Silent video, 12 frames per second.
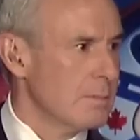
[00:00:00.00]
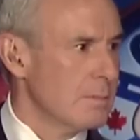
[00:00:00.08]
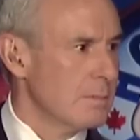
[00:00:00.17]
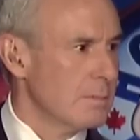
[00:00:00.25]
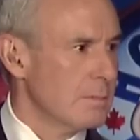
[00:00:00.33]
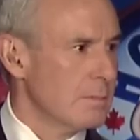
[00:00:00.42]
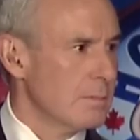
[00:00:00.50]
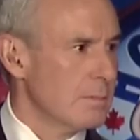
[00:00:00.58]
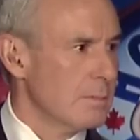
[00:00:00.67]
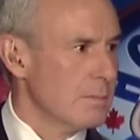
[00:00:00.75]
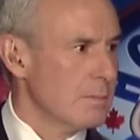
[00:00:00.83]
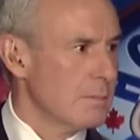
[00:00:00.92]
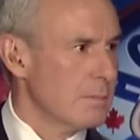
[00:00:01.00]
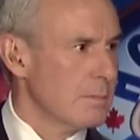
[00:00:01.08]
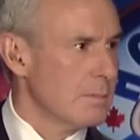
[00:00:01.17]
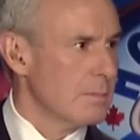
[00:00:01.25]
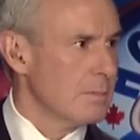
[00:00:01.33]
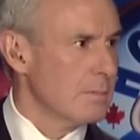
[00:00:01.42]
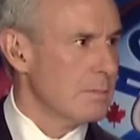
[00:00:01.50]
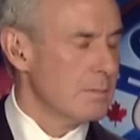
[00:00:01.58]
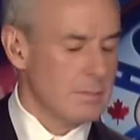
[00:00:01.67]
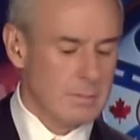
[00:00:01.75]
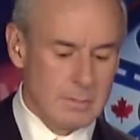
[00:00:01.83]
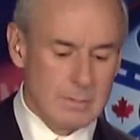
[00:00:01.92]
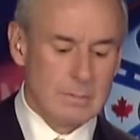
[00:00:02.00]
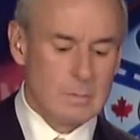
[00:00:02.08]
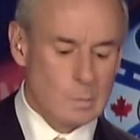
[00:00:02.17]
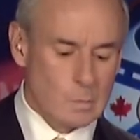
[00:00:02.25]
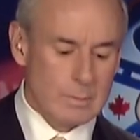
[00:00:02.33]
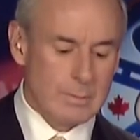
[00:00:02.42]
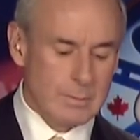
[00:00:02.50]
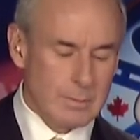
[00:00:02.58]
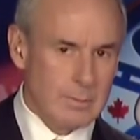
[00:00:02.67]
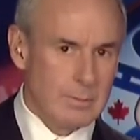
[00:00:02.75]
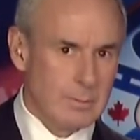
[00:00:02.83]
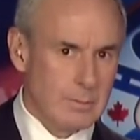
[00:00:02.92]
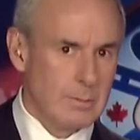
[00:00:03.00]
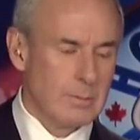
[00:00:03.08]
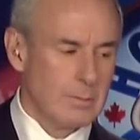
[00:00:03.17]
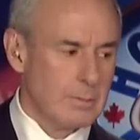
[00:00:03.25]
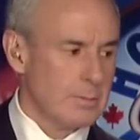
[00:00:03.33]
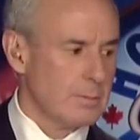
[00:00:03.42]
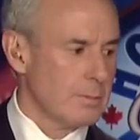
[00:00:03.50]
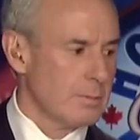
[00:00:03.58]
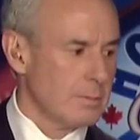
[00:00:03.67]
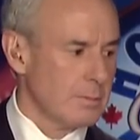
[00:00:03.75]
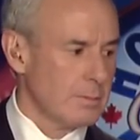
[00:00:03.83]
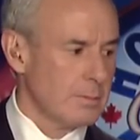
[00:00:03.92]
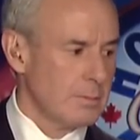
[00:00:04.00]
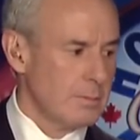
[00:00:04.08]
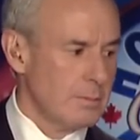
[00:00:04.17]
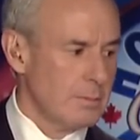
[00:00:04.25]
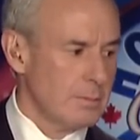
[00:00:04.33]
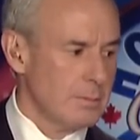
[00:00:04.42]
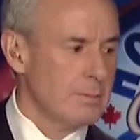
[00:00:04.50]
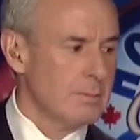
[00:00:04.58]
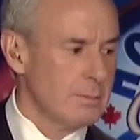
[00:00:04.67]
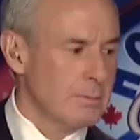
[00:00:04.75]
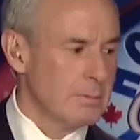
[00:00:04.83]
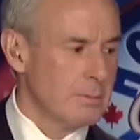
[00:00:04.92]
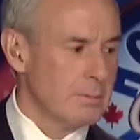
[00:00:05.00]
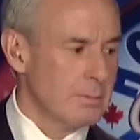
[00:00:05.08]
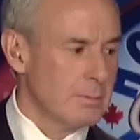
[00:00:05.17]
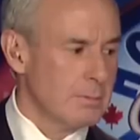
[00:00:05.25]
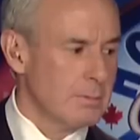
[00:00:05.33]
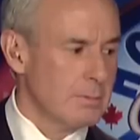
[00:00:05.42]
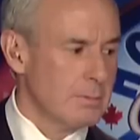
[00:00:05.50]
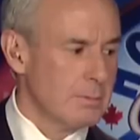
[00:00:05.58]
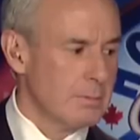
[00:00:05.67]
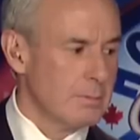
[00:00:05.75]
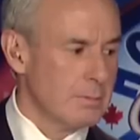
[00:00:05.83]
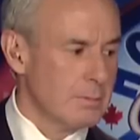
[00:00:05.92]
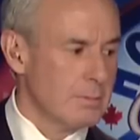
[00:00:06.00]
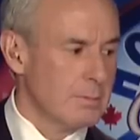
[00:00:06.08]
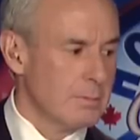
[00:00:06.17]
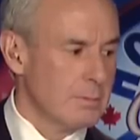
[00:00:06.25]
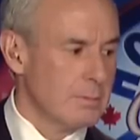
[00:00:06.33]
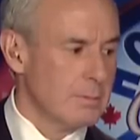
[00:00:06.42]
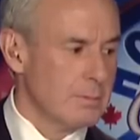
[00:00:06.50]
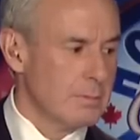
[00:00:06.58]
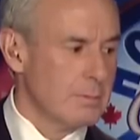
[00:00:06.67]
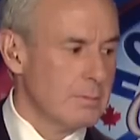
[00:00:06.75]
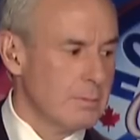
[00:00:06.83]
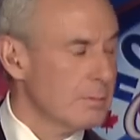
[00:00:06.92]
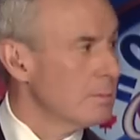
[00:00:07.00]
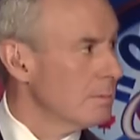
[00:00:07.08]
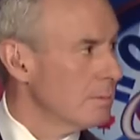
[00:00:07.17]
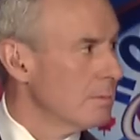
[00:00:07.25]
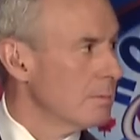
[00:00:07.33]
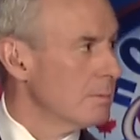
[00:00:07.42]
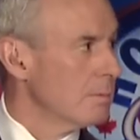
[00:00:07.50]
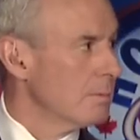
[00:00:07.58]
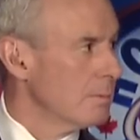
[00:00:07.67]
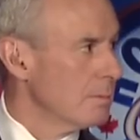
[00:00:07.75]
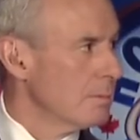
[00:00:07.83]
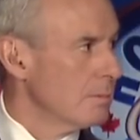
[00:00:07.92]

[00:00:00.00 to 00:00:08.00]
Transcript: This person isn't speaking.